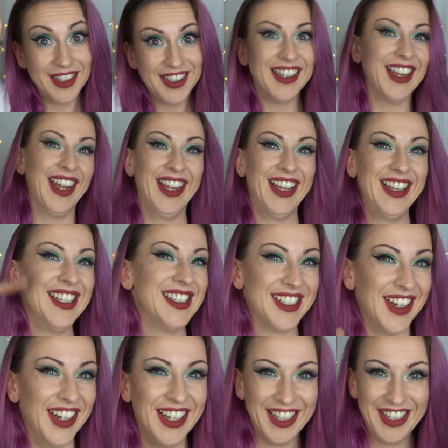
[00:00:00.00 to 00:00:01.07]
Okay, let's
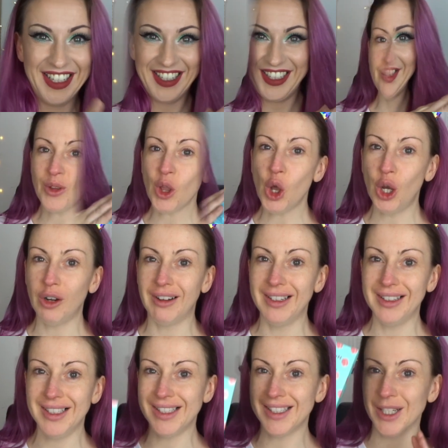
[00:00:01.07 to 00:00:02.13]
go. All right,
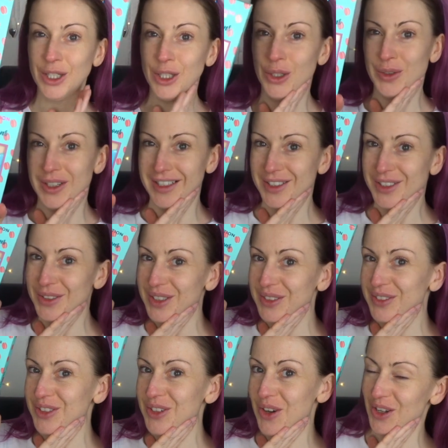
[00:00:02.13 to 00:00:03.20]
let's get going. So
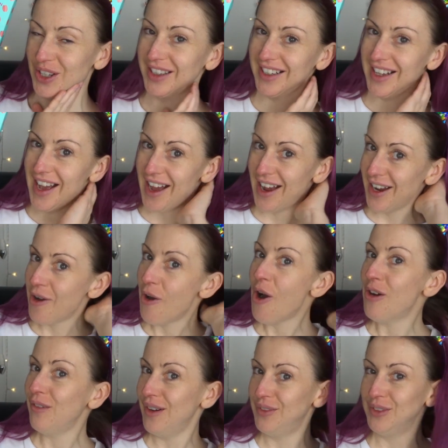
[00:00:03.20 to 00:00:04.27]
I've got the
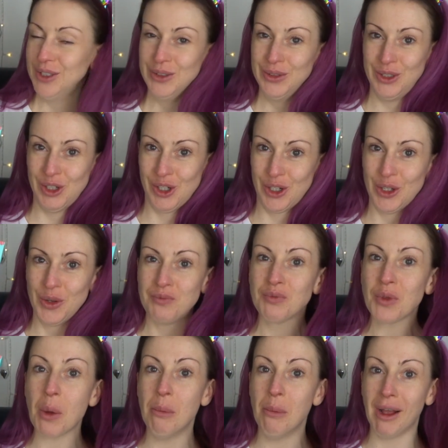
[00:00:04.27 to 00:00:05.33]
iHeart Revolution
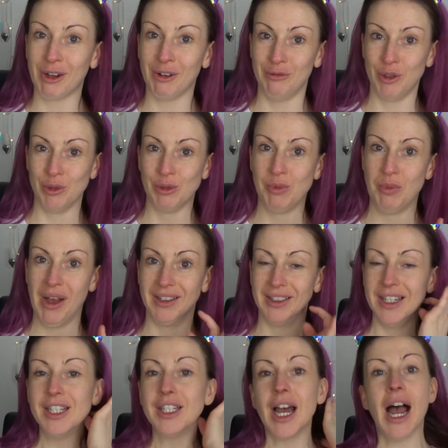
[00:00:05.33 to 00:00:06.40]
Macaroons
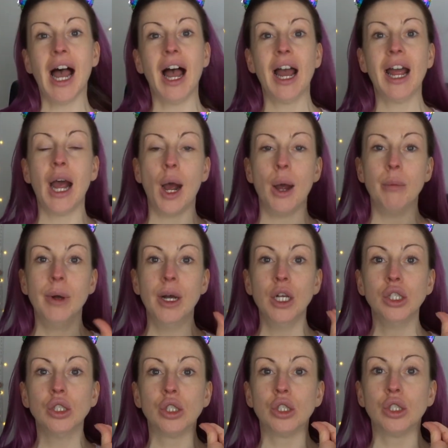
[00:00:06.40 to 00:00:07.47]
palette. I am
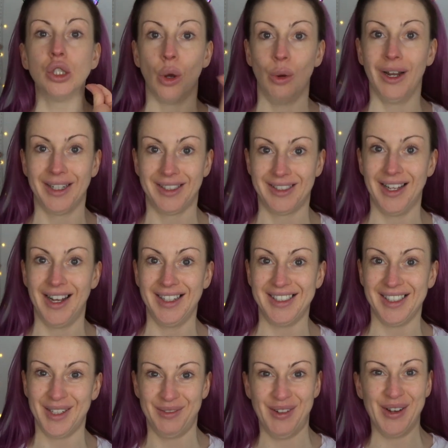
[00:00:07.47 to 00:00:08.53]
so
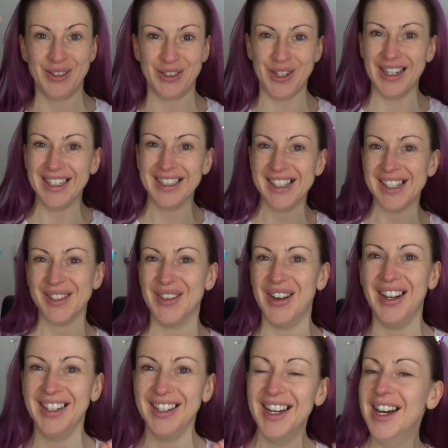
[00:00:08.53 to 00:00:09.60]
excited about trying this
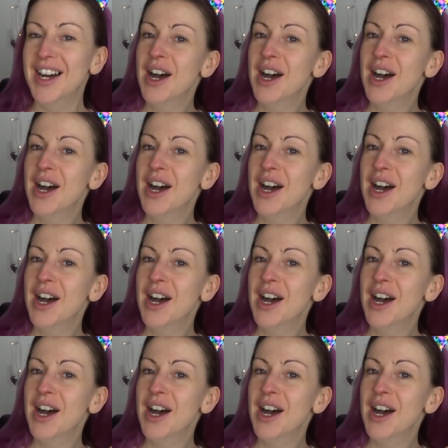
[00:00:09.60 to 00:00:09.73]
one.